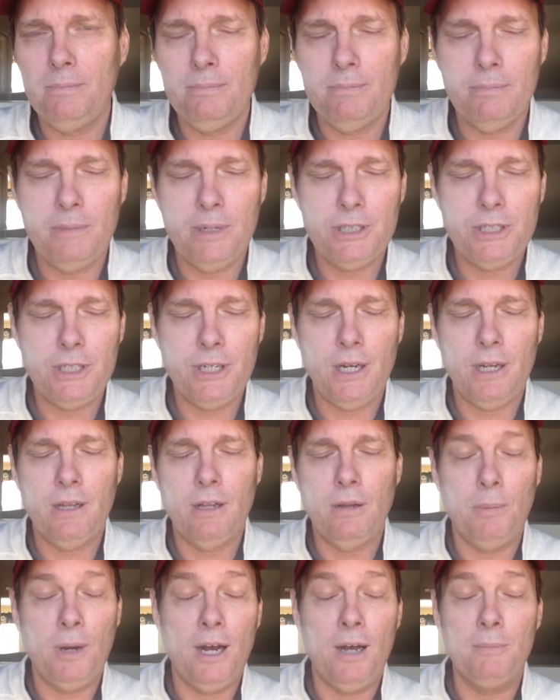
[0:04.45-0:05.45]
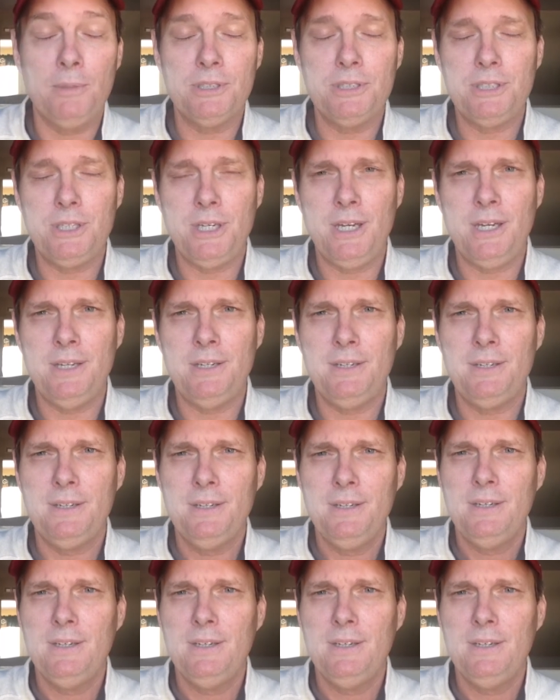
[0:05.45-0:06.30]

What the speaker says: Michelle Obama said